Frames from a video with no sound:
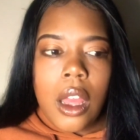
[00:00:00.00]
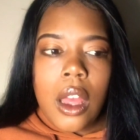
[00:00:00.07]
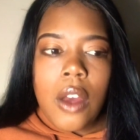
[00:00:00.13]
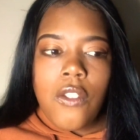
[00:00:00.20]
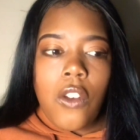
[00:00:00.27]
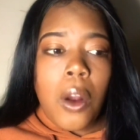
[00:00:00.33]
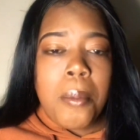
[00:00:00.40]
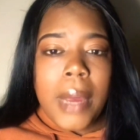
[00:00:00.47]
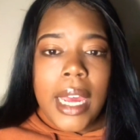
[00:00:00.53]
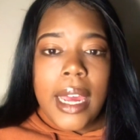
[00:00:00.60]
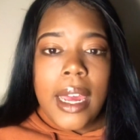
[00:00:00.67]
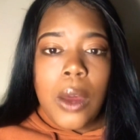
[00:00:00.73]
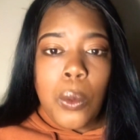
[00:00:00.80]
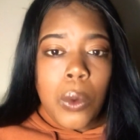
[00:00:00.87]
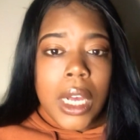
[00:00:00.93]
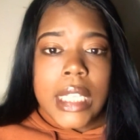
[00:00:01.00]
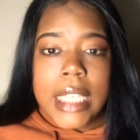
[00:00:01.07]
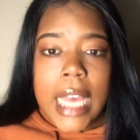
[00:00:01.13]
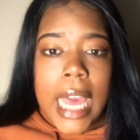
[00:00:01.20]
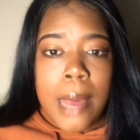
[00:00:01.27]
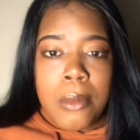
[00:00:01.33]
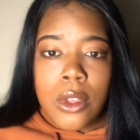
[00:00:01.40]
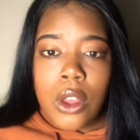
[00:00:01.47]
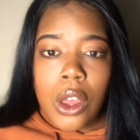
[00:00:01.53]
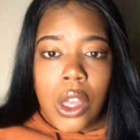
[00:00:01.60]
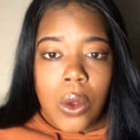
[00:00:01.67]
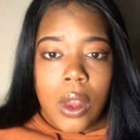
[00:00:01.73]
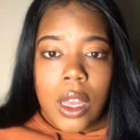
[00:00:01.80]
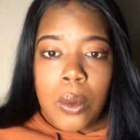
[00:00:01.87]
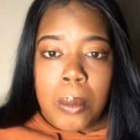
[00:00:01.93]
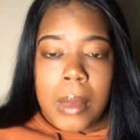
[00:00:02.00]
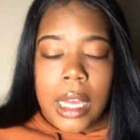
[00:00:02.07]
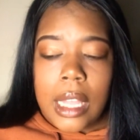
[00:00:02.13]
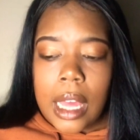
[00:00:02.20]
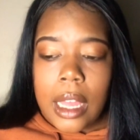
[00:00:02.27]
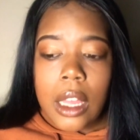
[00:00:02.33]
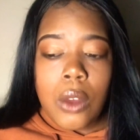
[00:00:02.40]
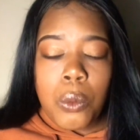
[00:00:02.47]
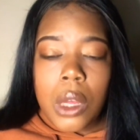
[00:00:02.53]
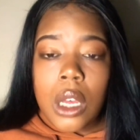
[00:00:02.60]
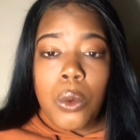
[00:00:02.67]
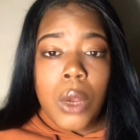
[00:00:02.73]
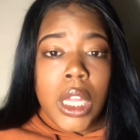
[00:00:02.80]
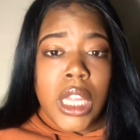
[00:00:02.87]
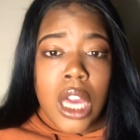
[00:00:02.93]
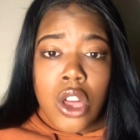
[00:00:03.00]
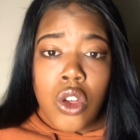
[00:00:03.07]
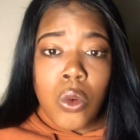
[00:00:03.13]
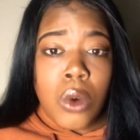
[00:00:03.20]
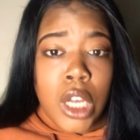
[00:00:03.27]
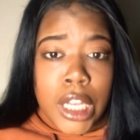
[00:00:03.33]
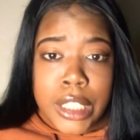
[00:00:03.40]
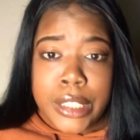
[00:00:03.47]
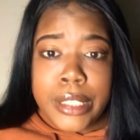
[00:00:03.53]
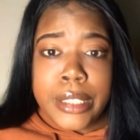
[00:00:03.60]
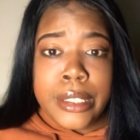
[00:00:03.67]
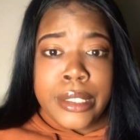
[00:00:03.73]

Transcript: for me, one time is all you get with me. Like, we'll reschedule once.